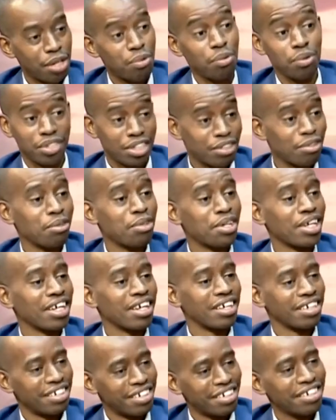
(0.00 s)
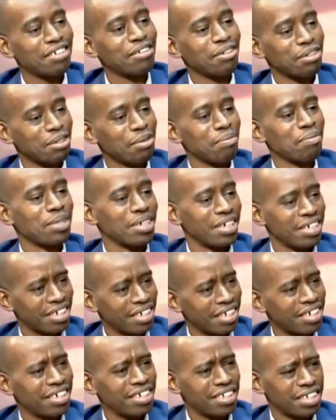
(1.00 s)
that we're just looking at social
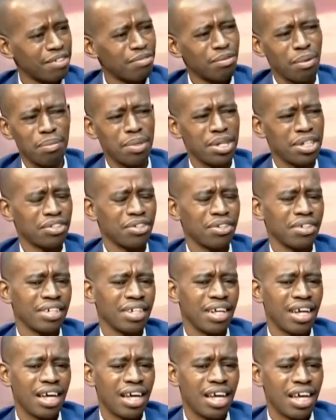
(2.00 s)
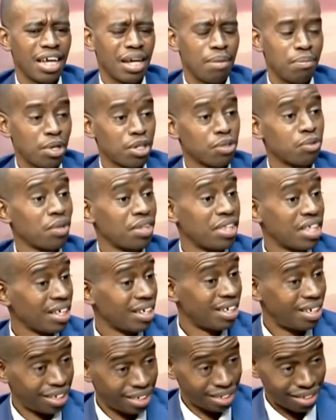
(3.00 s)
media disinformation. Mm-hmm. Because we
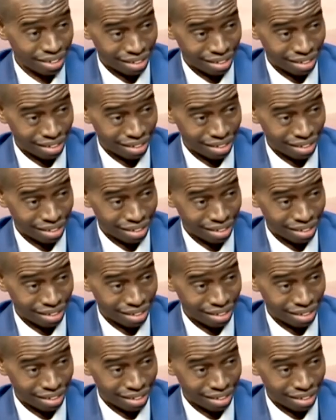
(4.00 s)
think